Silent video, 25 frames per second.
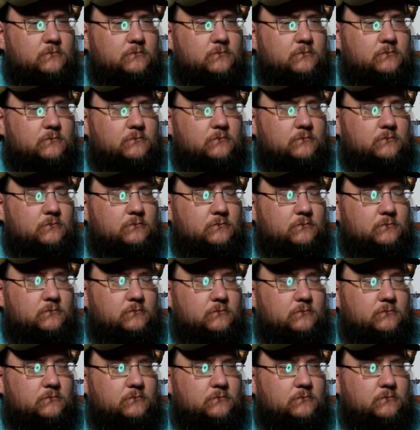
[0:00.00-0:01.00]

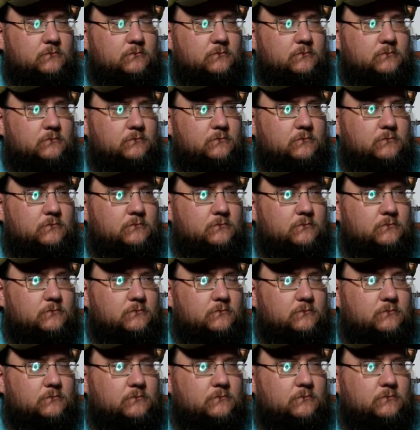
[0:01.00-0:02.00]

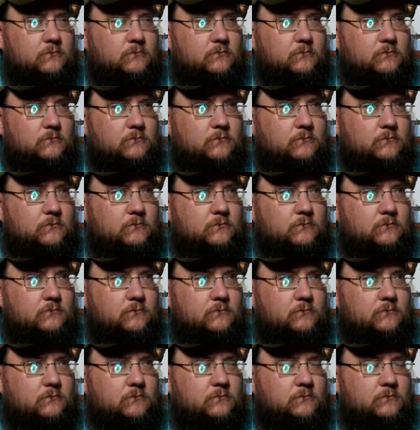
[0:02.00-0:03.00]

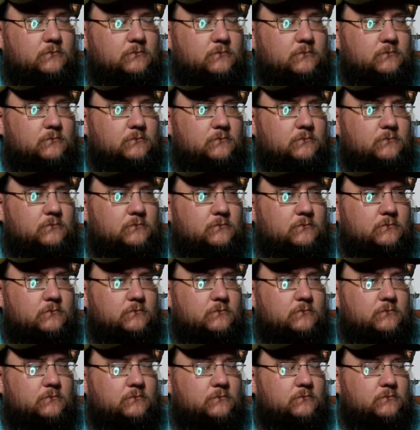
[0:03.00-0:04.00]

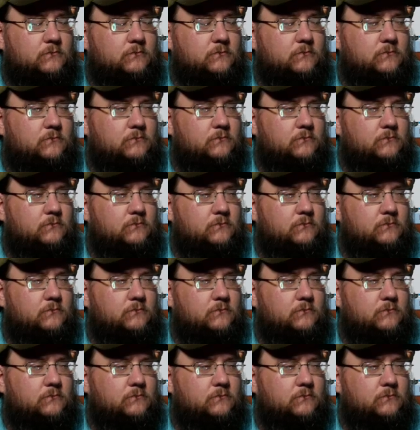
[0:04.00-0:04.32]
(silent)